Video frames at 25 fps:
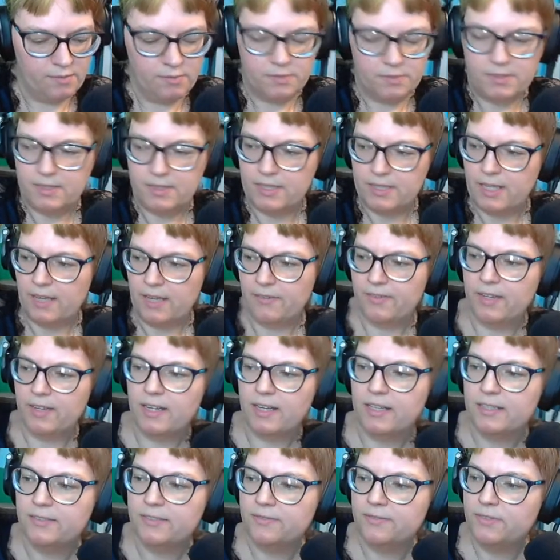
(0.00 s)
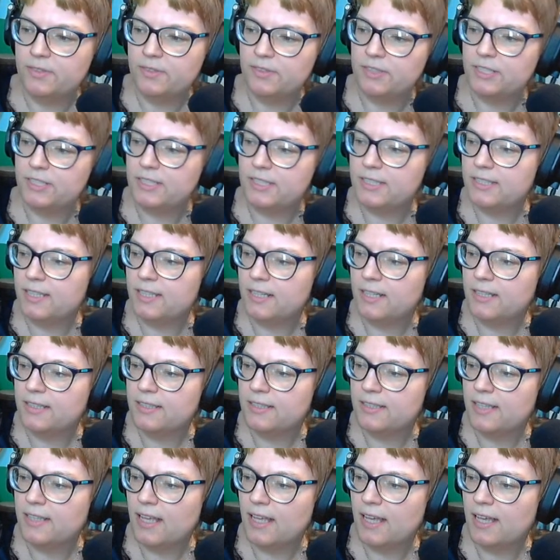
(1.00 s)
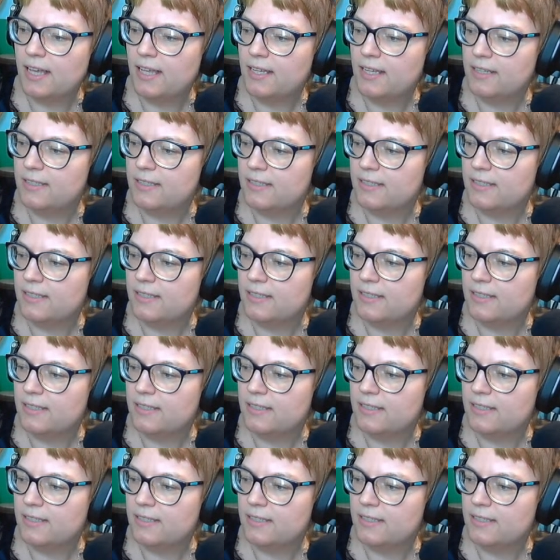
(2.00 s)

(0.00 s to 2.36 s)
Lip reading: Save it as Fuji Sunset.